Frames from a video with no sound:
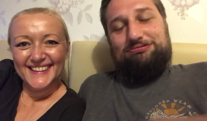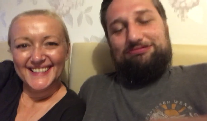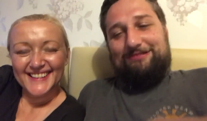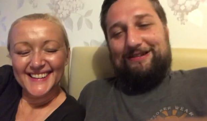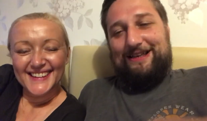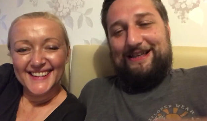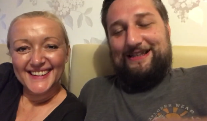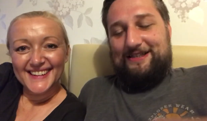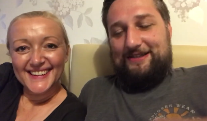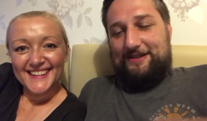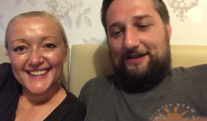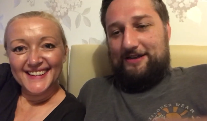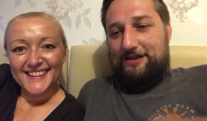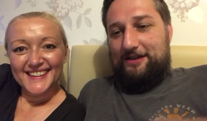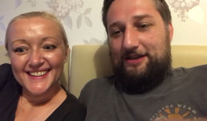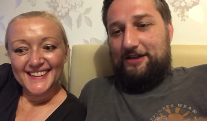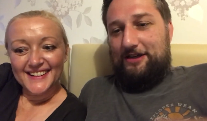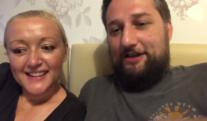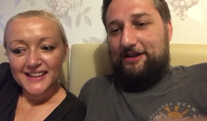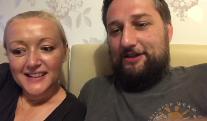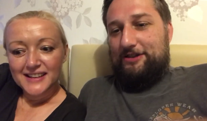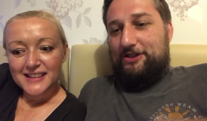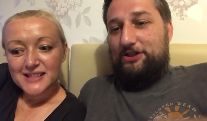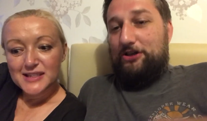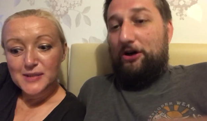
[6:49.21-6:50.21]
Speaker 1: is
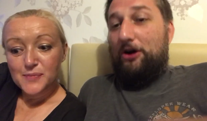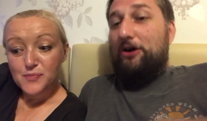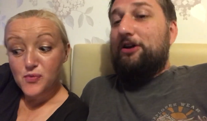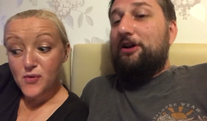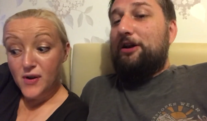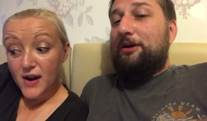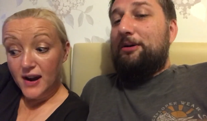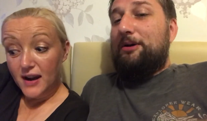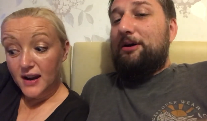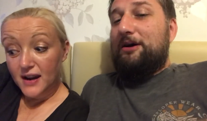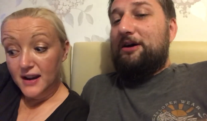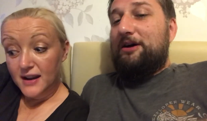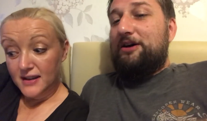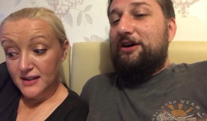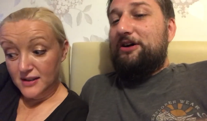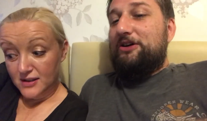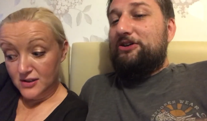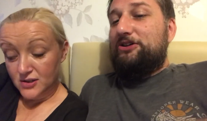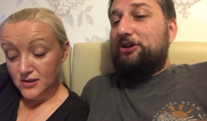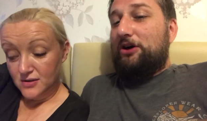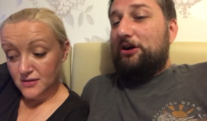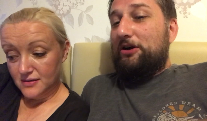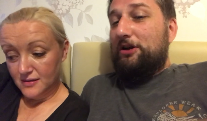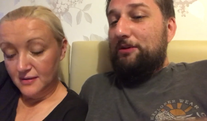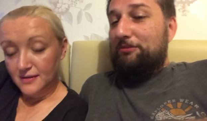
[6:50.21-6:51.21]
a chocolate, a, a,
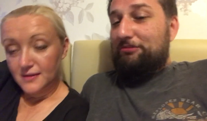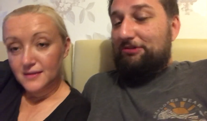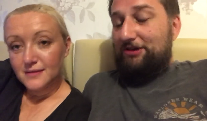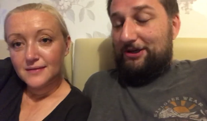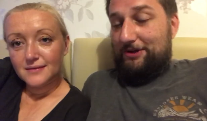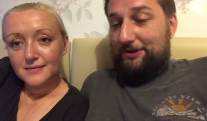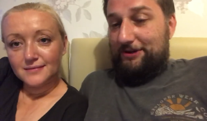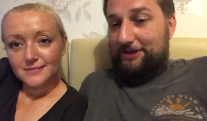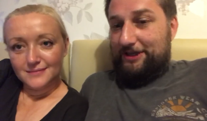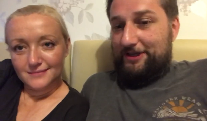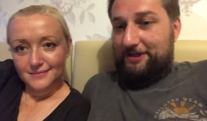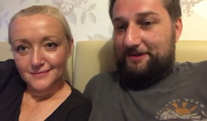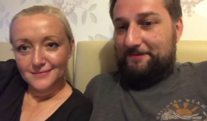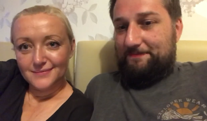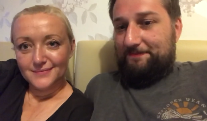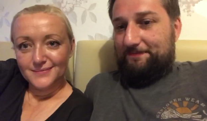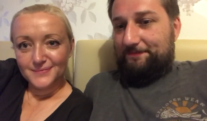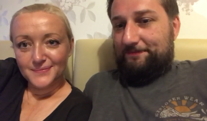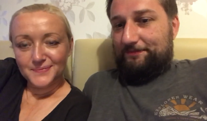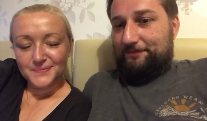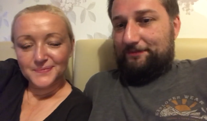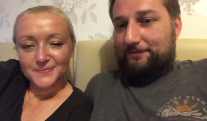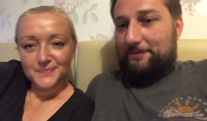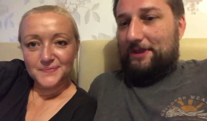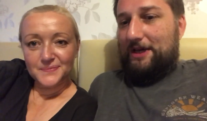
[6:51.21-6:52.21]
chocolate brownie
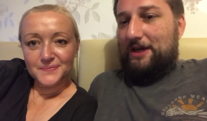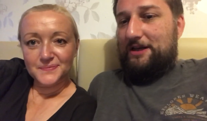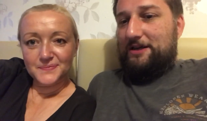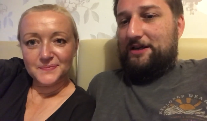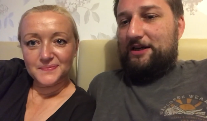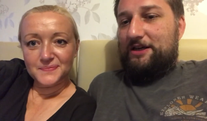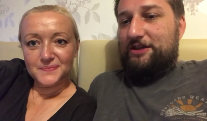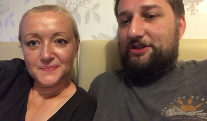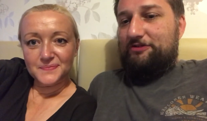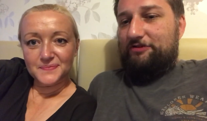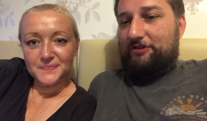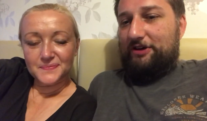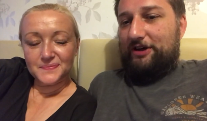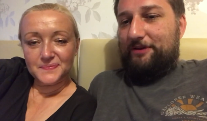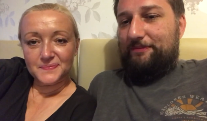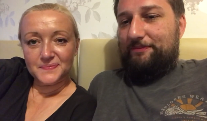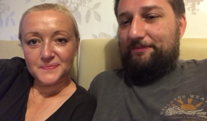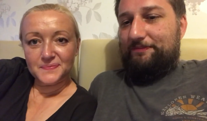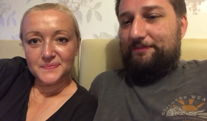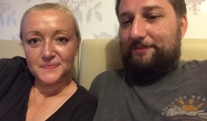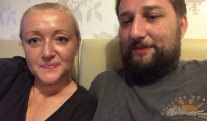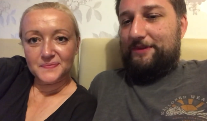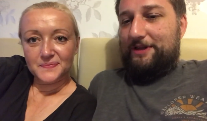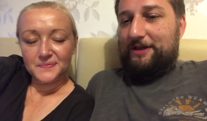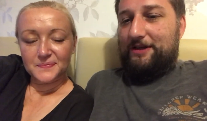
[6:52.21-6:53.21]
and ice cream.
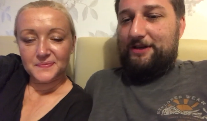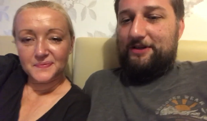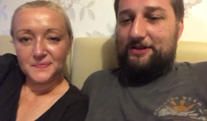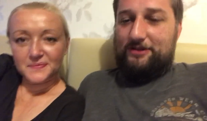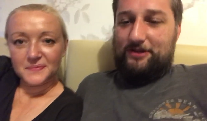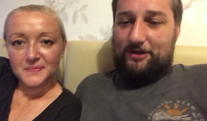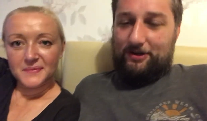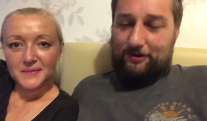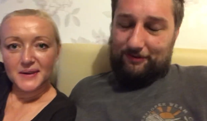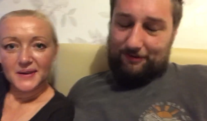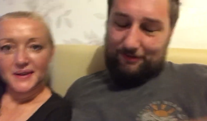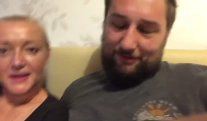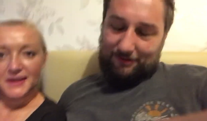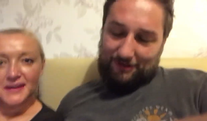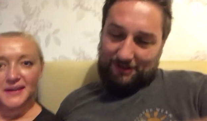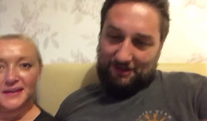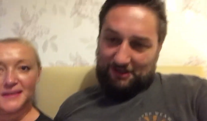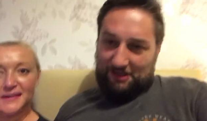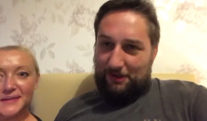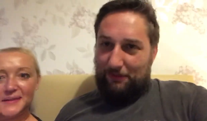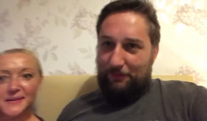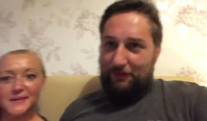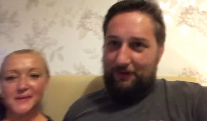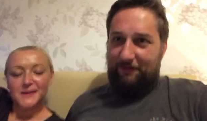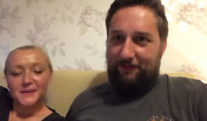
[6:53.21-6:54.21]
So,
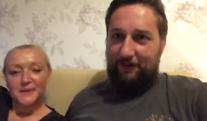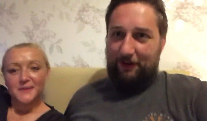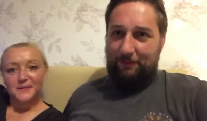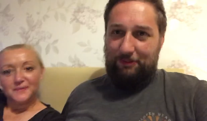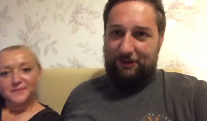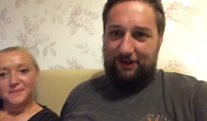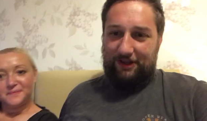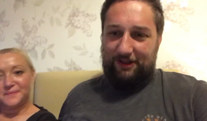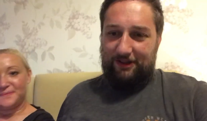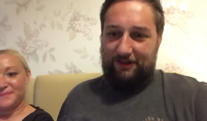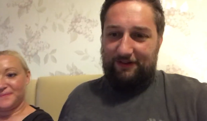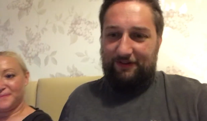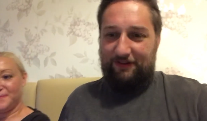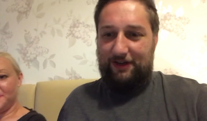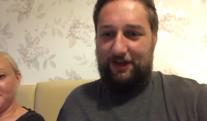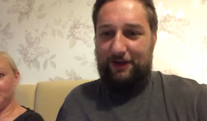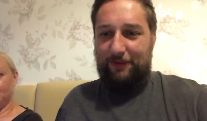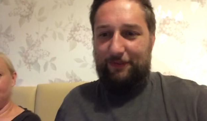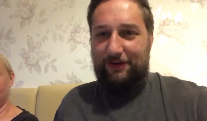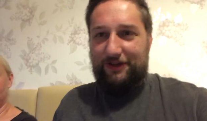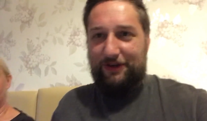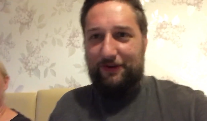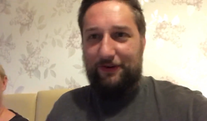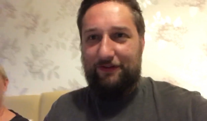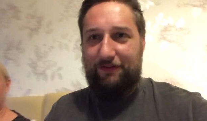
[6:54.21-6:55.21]
can we flip a, can
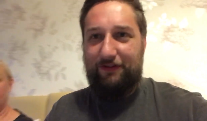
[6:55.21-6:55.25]
we do a